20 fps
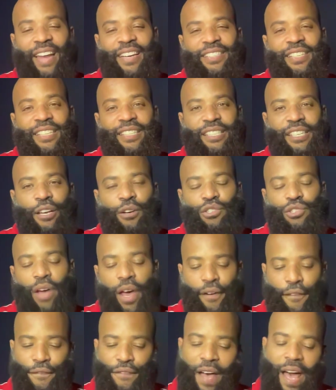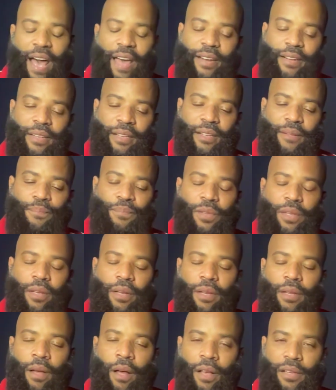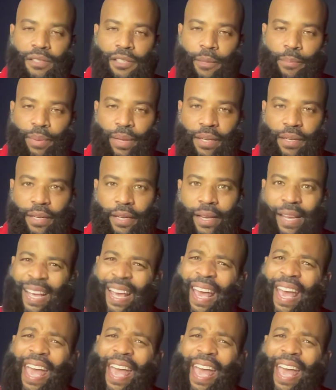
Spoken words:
and she's still trying to find stability.